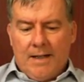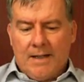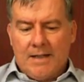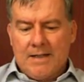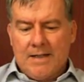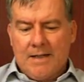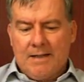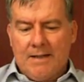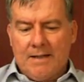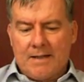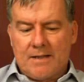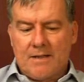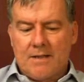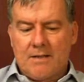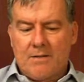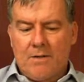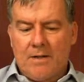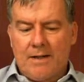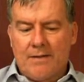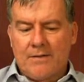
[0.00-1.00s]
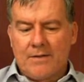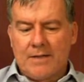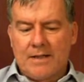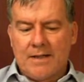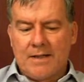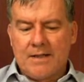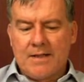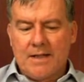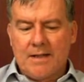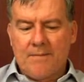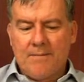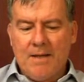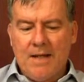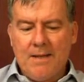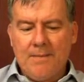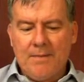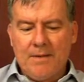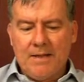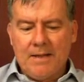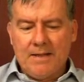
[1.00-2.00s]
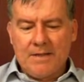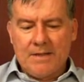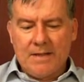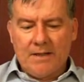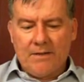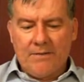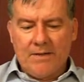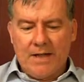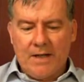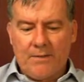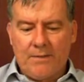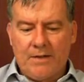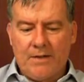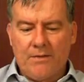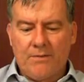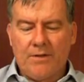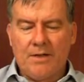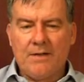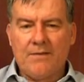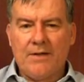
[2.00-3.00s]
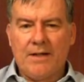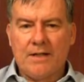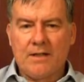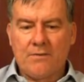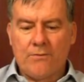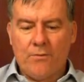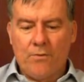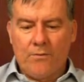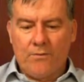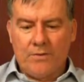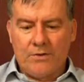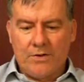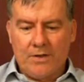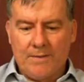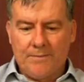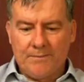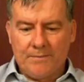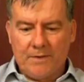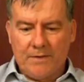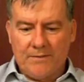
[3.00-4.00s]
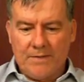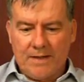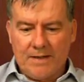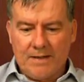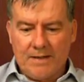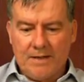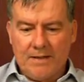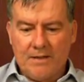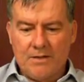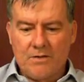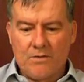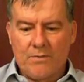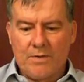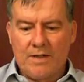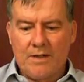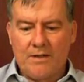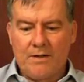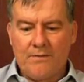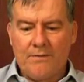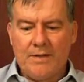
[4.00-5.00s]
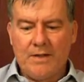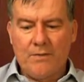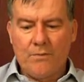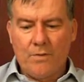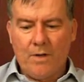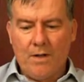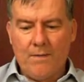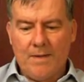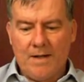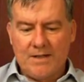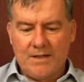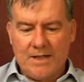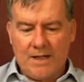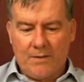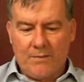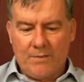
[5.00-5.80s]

He said this, it's quite interesting. He said, it may be said of the equity to relieve against forfeiture that it is a relatively robust